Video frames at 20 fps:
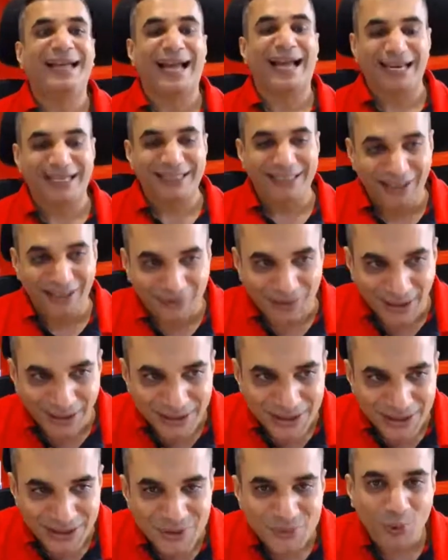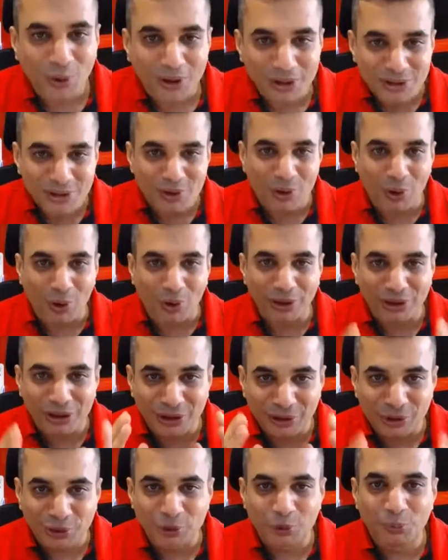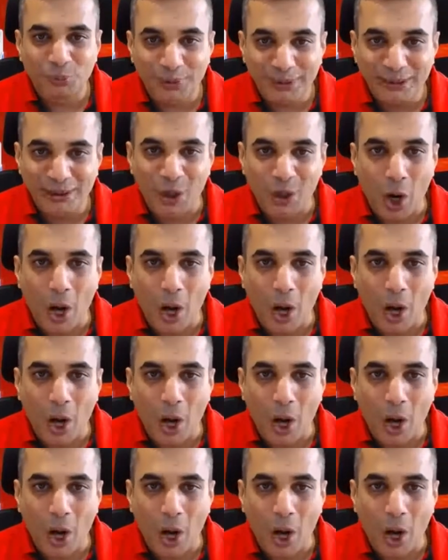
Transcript: And he runs what is called a human